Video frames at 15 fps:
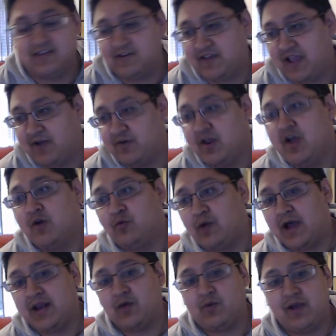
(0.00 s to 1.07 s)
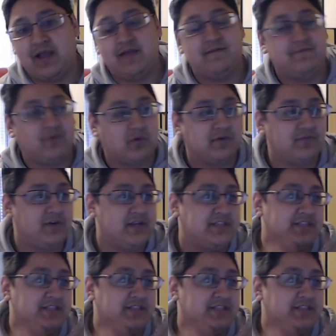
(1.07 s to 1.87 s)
your account right away for free.